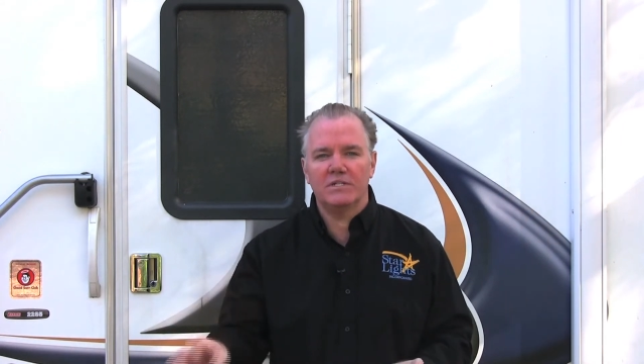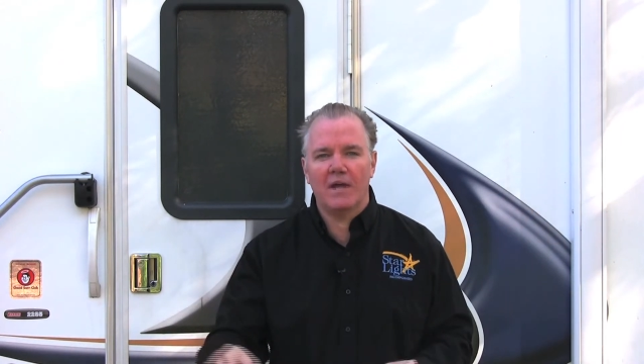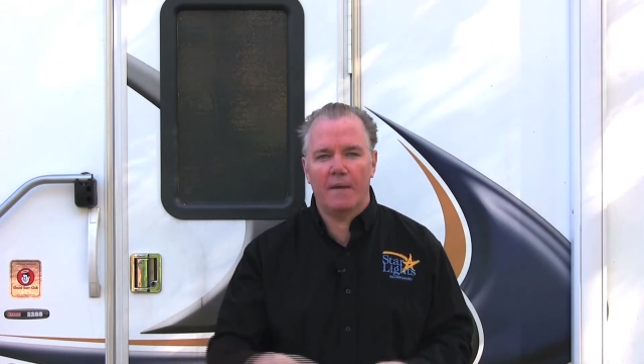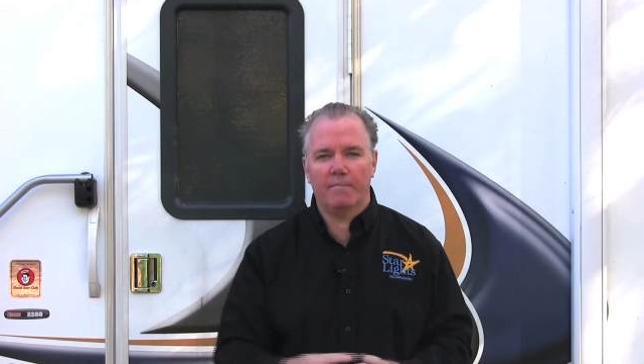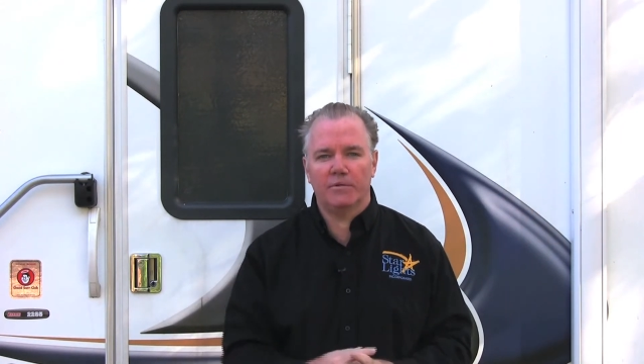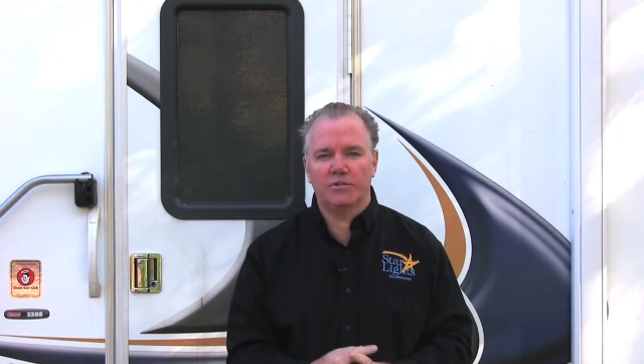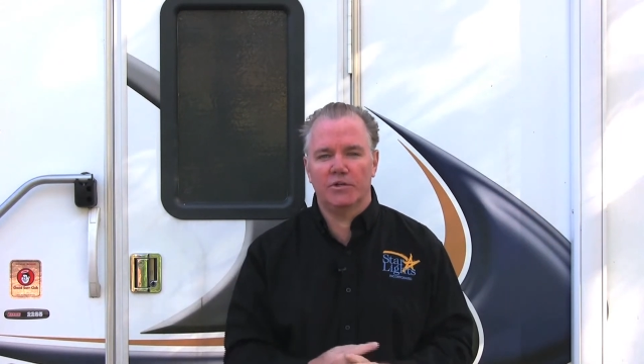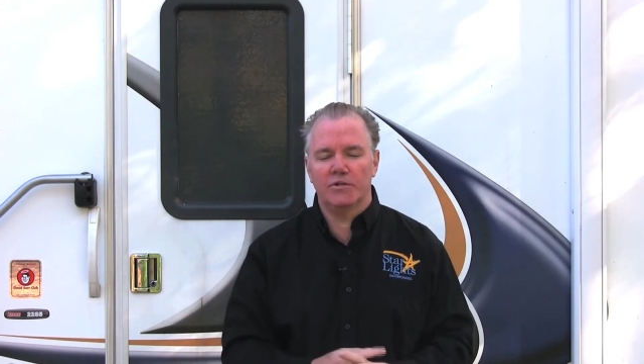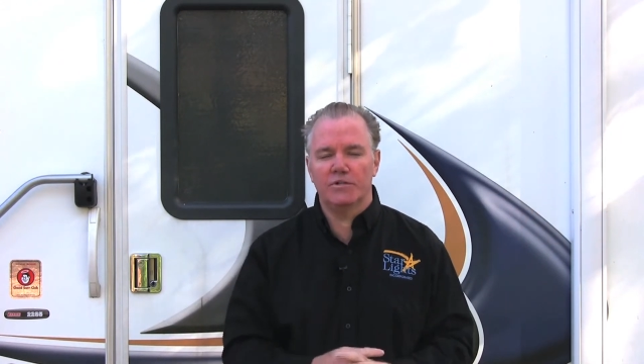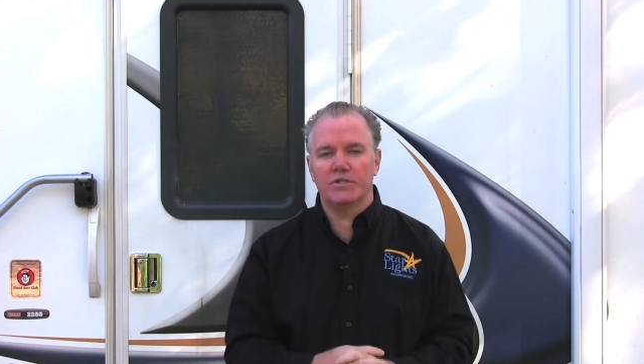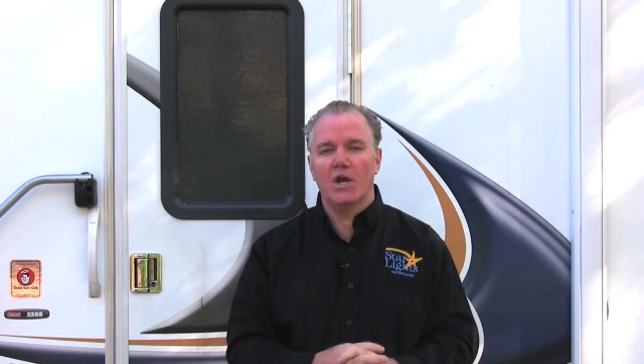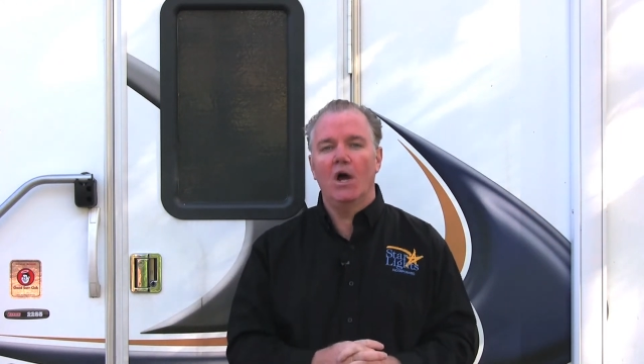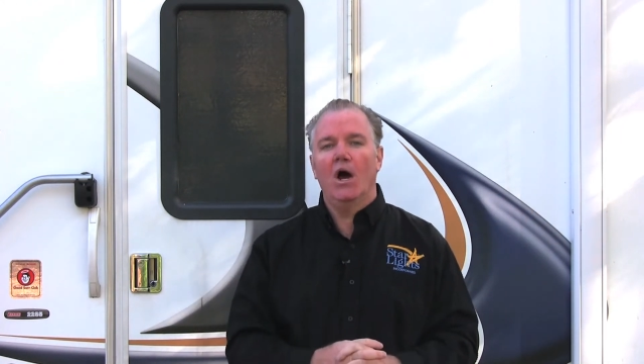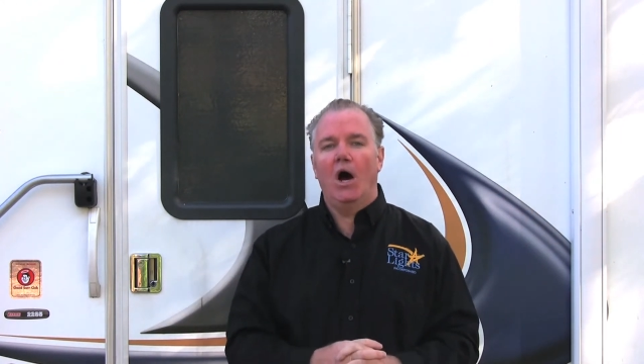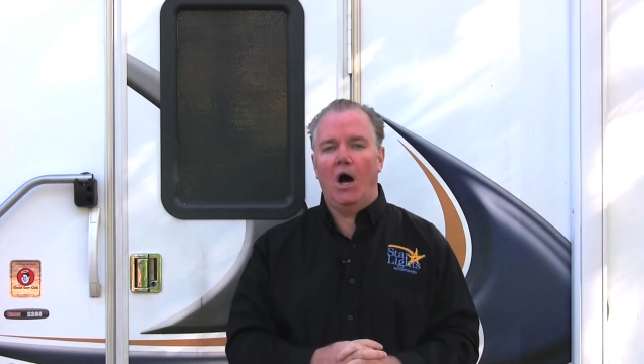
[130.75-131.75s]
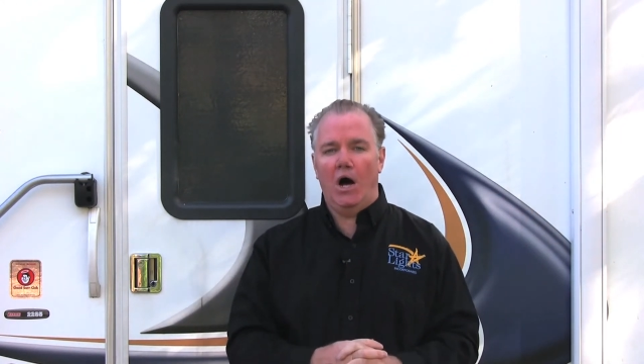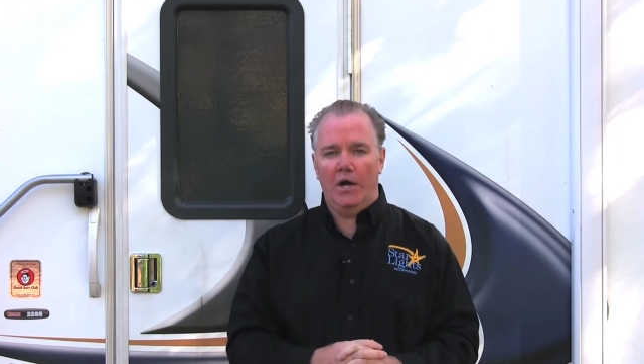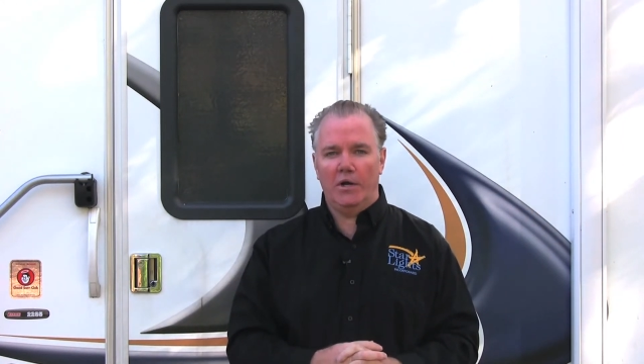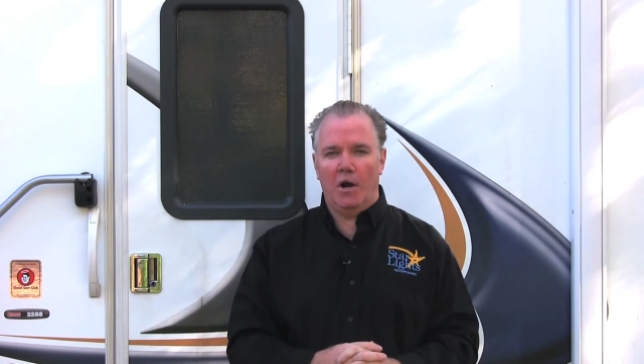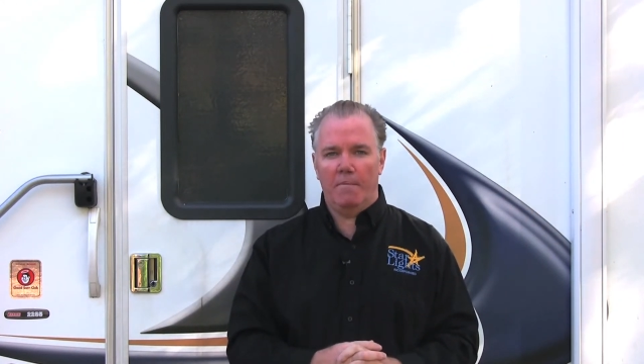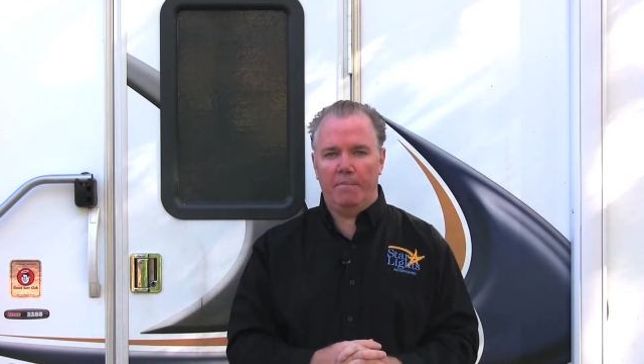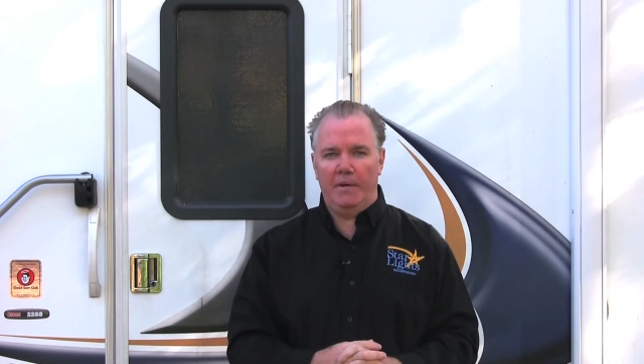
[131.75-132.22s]
temperatures
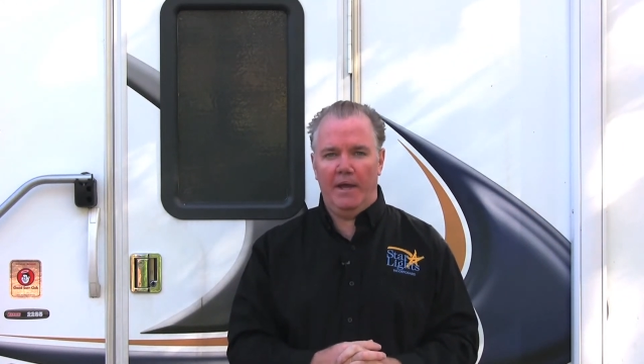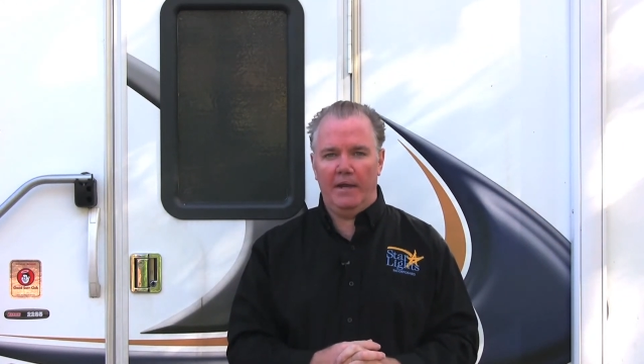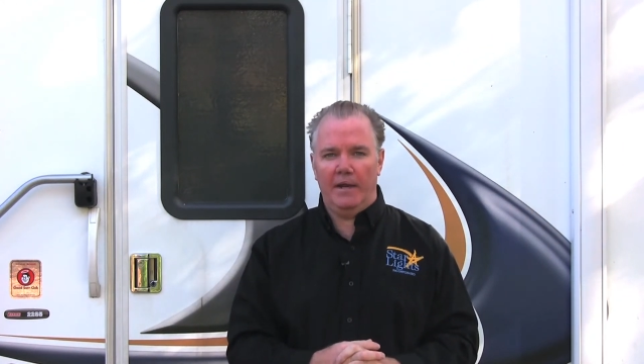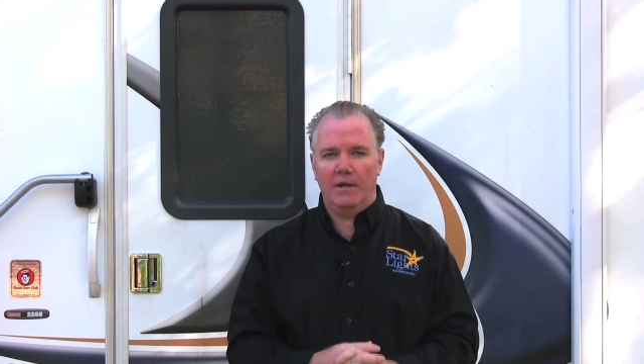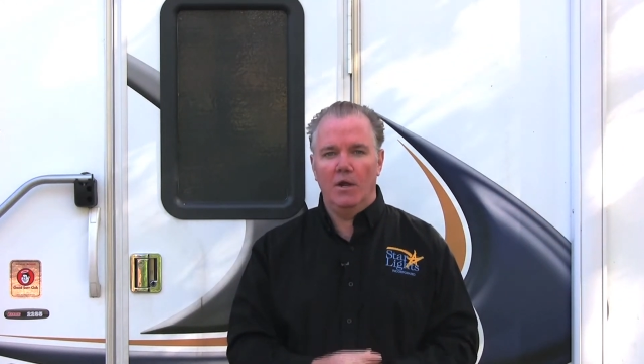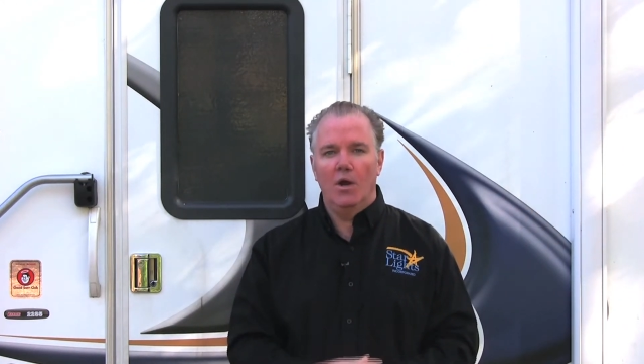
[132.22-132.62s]
on our planet.